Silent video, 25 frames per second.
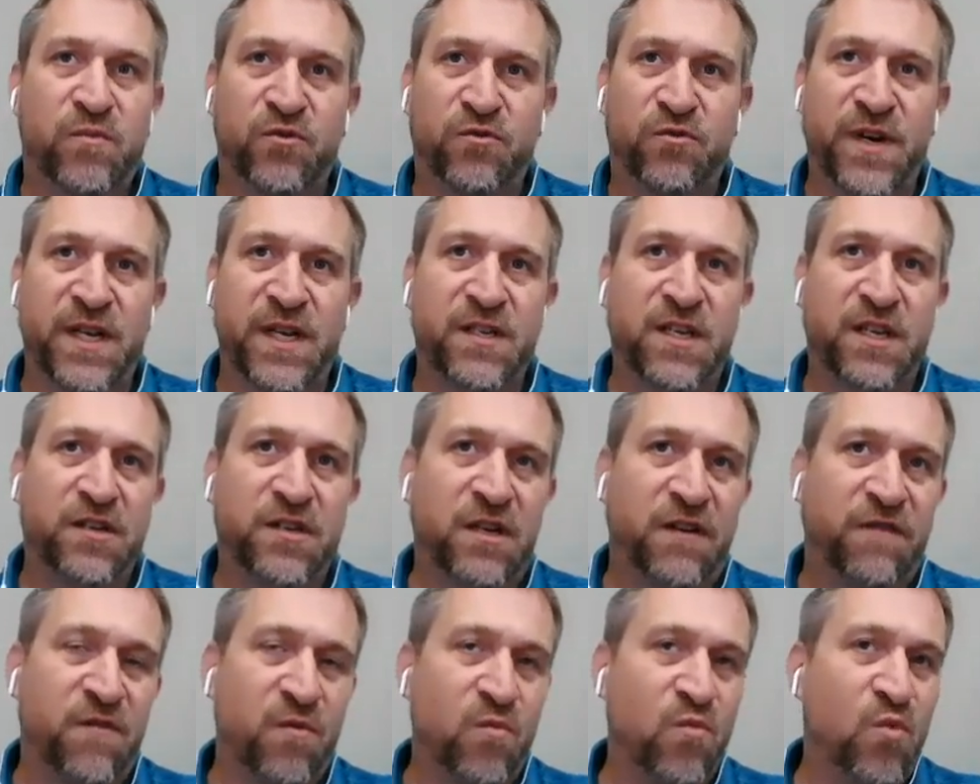
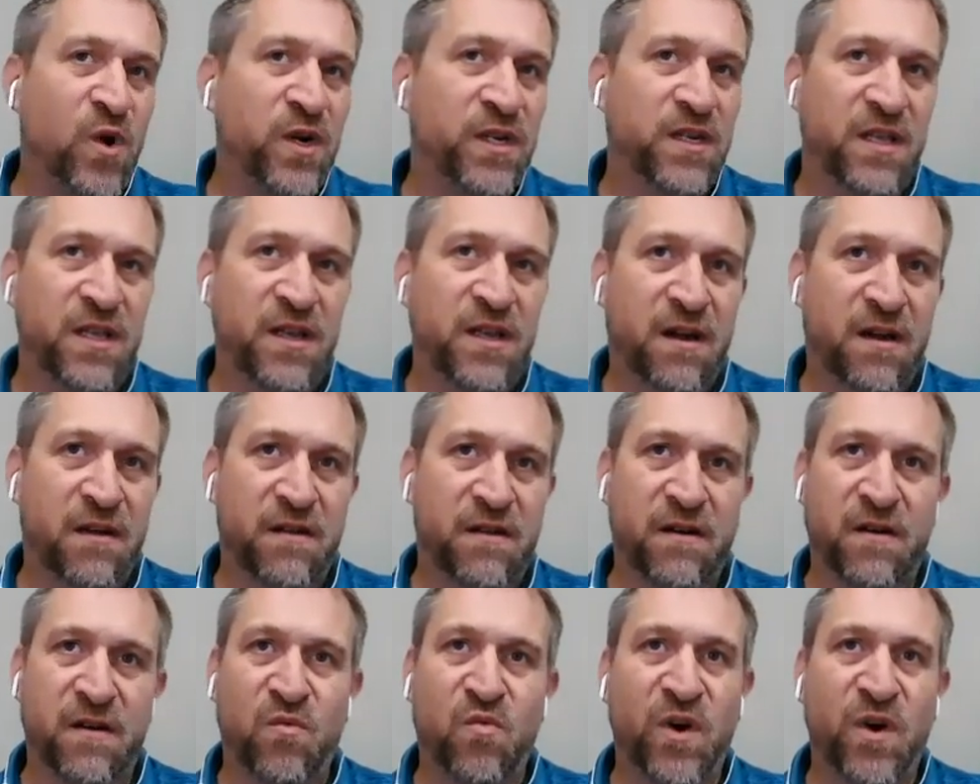transitioning from one to the
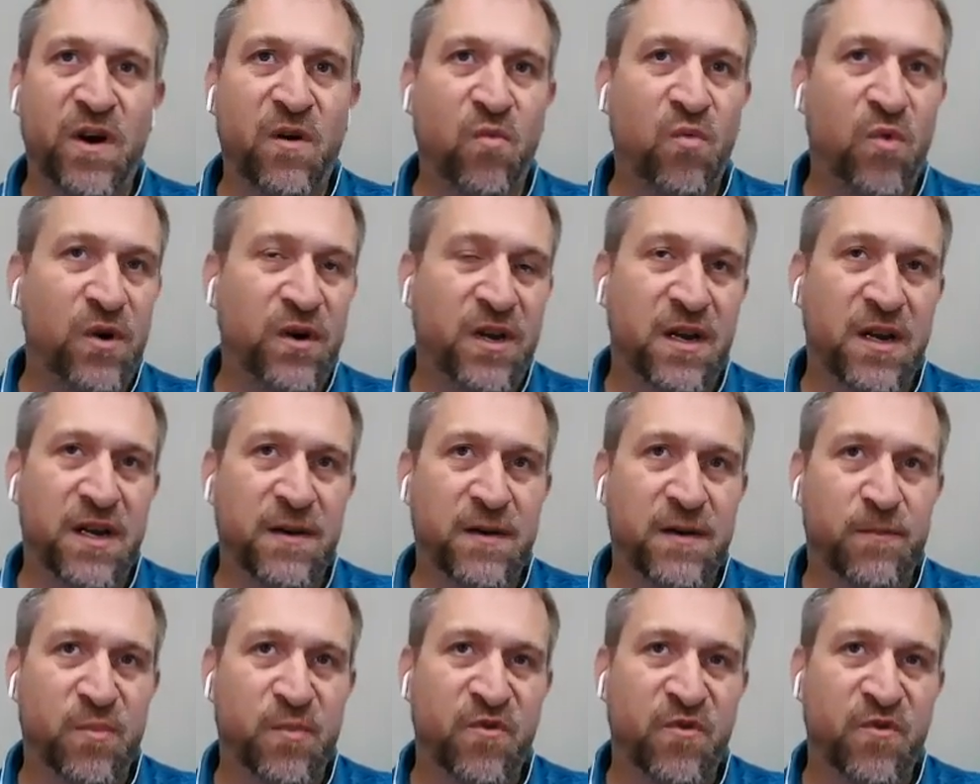other, where one can